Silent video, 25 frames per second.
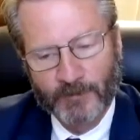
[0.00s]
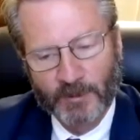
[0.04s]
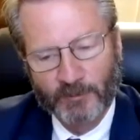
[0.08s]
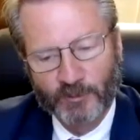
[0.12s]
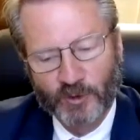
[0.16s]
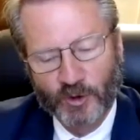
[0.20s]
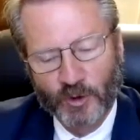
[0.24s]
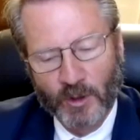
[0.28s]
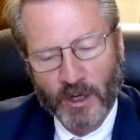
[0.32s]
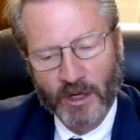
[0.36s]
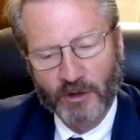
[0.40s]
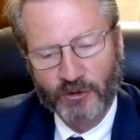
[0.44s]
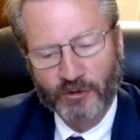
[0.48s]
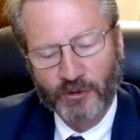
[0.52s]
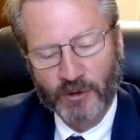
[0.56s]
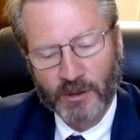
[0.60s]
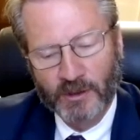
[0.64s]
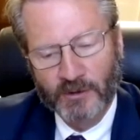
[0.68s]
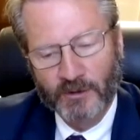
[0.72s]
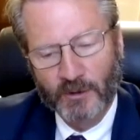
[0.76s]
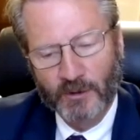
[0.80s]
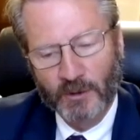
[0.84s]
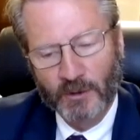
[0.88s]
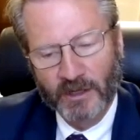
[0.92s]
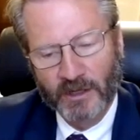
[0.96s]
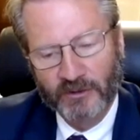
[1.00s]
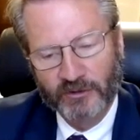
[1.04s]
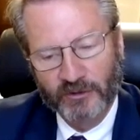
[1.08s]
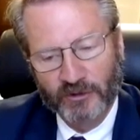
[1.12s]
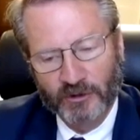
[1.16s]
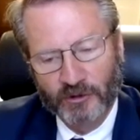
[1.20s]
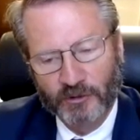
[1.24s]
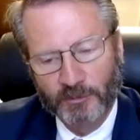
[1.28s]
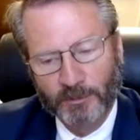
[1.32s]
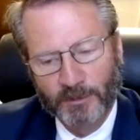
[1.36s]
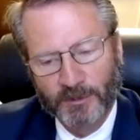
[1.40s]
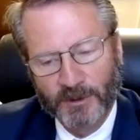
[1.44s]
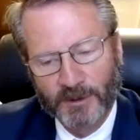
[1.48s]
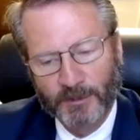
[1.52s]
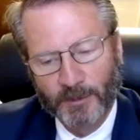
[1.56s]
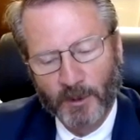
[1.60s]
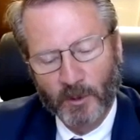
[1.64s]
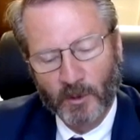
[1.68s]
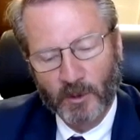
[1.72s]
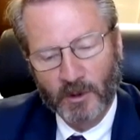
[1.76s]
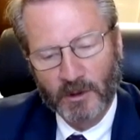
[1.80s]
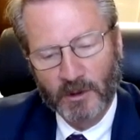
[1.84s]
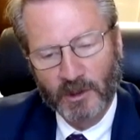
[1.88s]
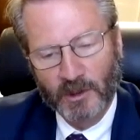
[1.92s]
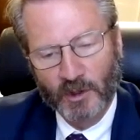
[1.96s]
Treasury and the rest of these people
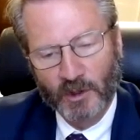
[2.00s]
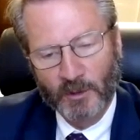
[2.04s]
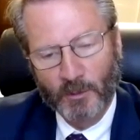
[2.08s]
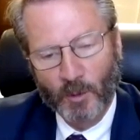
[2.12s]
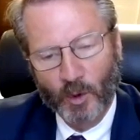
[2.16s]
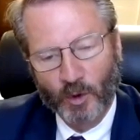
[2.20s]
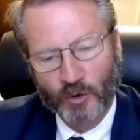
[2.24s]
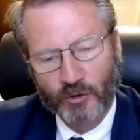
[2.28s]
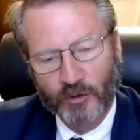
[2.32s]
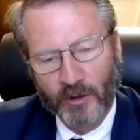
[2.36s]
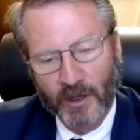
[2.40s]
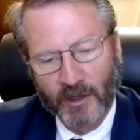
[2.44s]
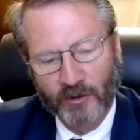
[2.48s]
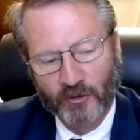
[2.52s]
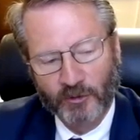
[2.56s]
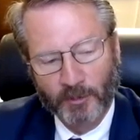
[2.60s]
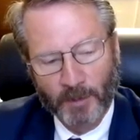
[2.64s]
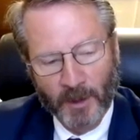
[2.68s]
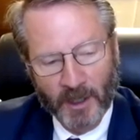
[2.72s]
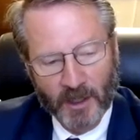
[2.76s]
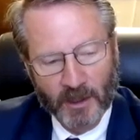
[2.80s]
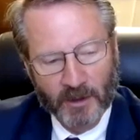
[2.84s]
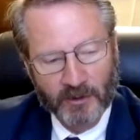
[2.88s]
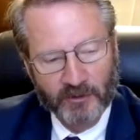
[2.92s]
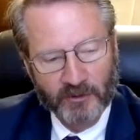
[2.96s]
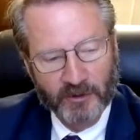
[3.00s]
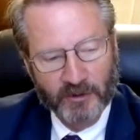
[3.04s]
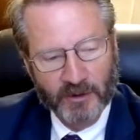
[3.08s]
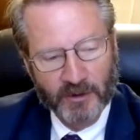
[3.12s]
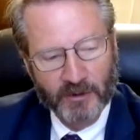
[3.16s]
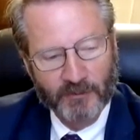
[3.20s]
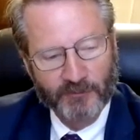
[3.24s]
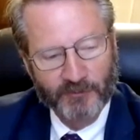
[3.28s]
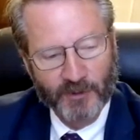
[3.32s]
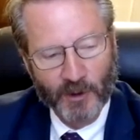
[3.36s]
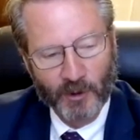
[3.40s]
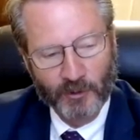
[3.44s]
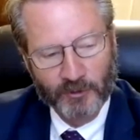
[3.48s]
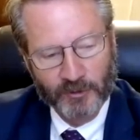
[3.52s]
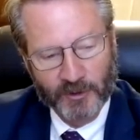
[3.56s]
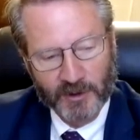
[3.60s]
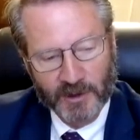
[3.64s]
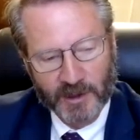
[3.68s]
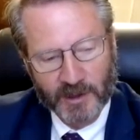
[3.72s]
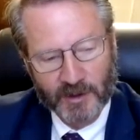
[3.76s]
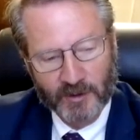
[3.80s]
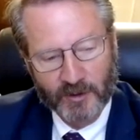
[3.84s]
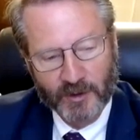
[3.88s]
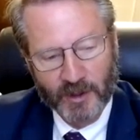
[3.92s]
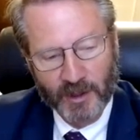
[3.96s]
were a little more transparency, that folks would
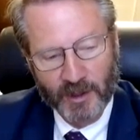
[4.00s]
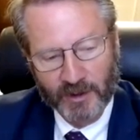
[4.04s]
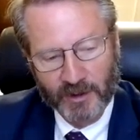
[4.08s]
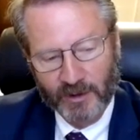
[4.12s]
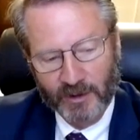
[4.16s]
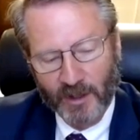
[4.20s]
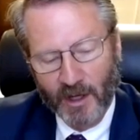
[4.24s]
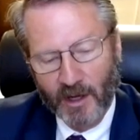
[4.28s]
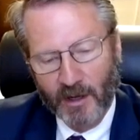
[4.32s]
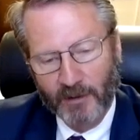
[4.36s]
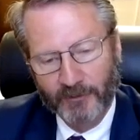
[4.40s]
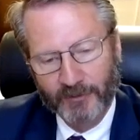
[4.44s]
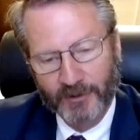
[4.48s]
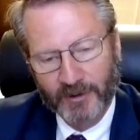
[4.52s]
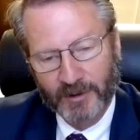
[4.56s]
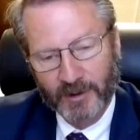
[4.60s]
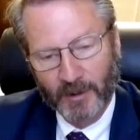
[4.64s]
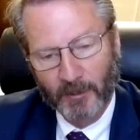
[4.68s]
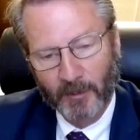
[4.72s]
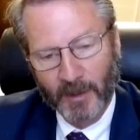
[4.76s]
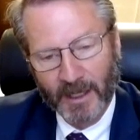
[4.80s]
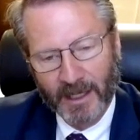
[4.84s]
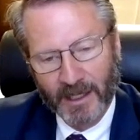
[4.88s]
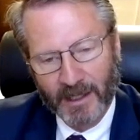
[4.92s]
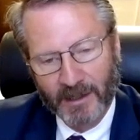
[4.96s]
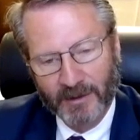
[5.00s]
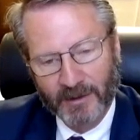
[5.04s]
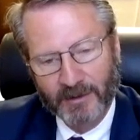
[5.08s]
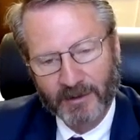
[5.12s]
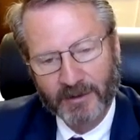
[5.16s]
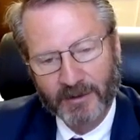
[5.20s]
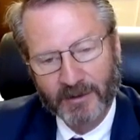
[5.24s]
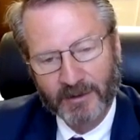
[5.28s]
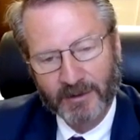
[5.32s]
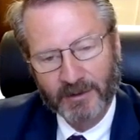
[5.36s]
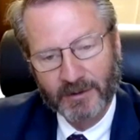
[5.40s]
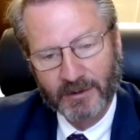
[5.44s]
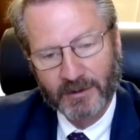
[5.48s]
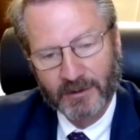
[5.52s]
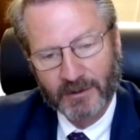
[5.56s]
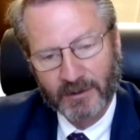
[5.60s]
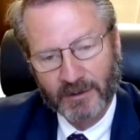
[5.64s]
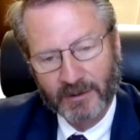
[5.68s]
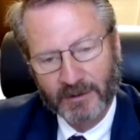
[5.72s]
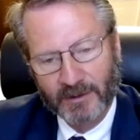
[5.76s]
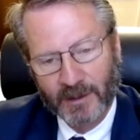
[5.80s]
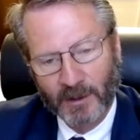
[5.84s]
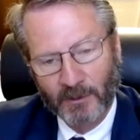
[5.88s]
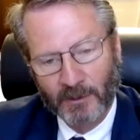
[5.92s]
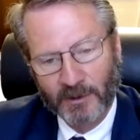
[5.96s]
get ticked off and demand
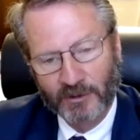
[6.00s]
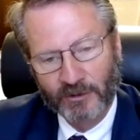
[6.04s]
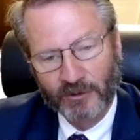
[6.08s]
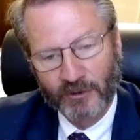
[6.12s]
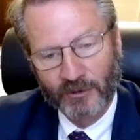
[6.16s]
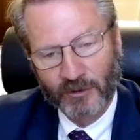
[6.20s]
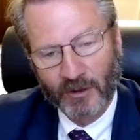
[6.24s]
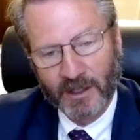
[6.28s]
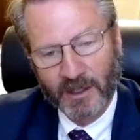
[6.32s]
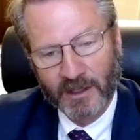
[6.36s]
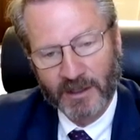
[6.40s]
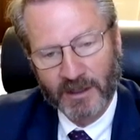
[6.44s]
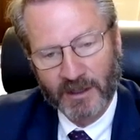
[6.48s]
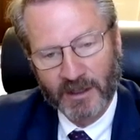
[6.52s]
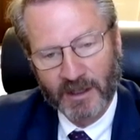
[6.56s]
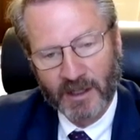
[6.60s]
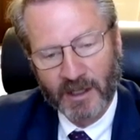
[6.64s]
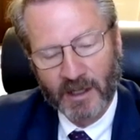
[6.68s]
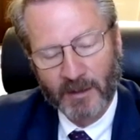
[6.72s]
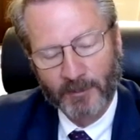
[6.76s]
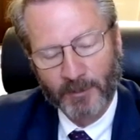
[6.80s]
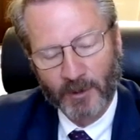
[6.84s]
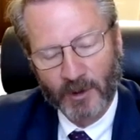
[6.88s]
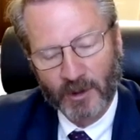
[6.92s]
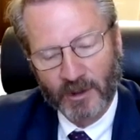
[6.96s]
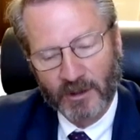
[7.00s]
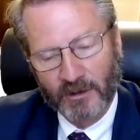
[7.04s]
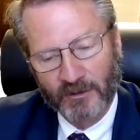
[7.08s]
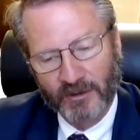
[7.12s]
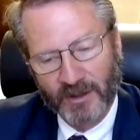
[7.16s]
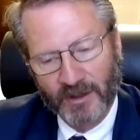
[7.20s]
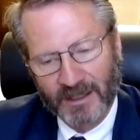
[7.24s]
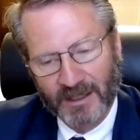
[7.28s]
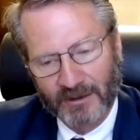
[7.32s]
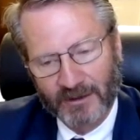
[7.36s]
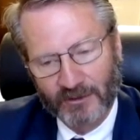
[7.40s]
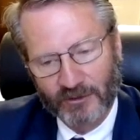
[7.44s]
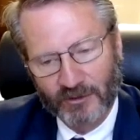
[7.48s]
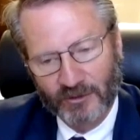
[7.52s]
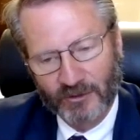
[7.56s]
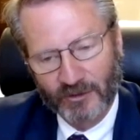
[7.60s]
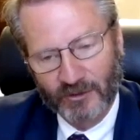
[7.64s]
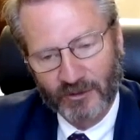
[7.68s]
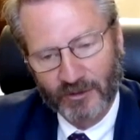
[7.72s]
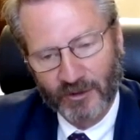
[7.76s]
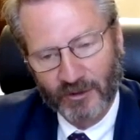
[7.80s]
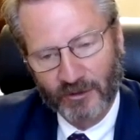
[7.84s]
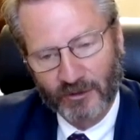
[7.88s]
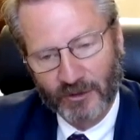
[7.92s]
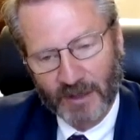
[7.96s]
that we straighten it up? Or do you think it's
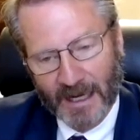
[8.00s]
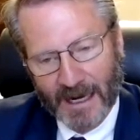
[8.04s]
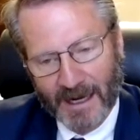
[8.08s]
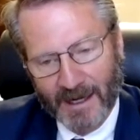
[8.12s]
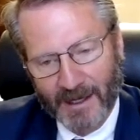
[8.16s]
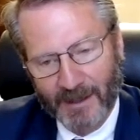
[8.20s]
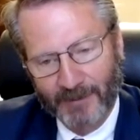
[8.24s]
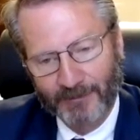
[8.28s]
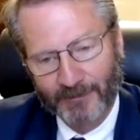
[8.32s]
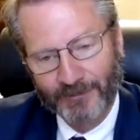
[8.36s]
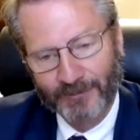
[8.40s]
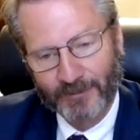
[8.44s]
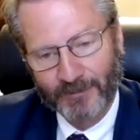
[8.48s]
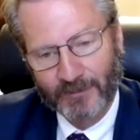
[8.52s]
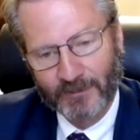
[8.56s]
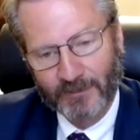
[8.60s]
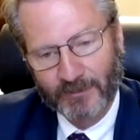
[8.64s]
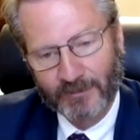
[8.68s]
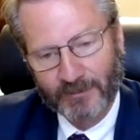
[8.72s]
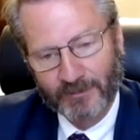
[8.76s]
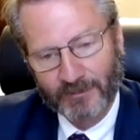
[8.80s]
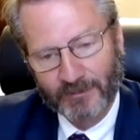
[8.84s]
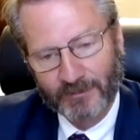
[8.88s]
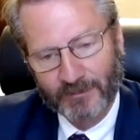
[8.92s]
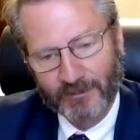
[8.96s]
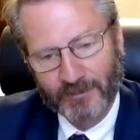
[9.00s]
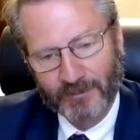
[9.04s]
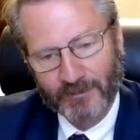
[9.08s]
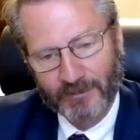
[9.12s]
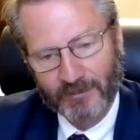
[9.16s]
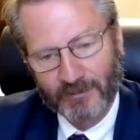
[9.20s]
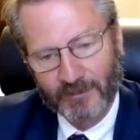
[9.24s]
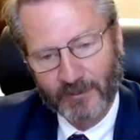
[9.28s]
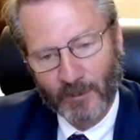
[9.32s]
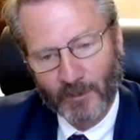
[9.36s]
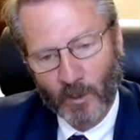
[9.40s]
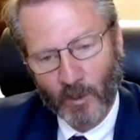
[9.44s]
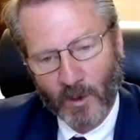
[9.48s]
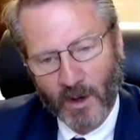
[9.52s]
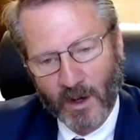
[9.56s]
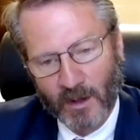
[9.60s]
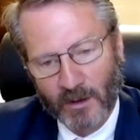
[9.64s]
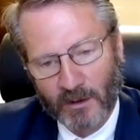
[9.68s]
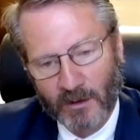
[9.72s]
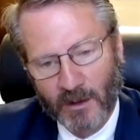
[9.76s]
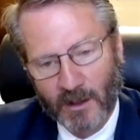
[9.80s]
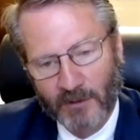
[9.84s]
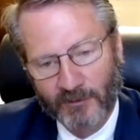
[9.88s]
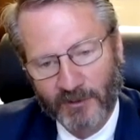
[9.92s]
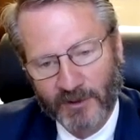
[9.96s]
just kind of
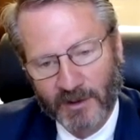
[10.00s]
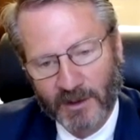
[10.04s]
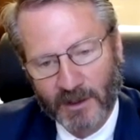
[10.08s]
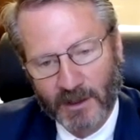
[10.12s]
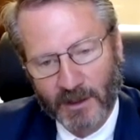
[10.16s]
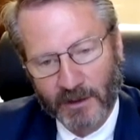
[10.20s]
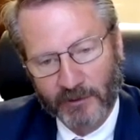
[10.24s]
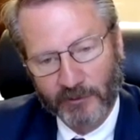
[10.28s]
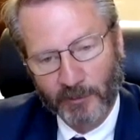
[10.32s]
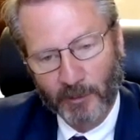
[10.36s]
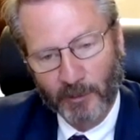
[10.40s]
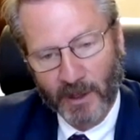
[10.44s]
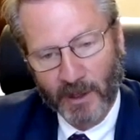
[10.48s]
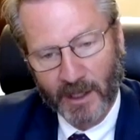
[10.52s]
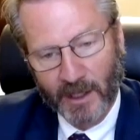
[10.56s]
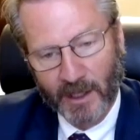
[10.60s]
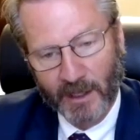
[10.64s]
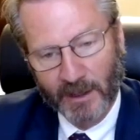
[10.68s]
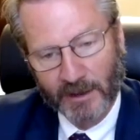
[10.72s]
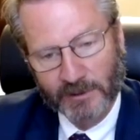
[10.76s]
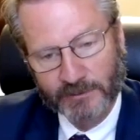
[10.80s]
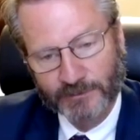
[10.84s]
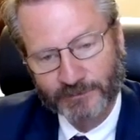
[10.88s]
water off a duck's back?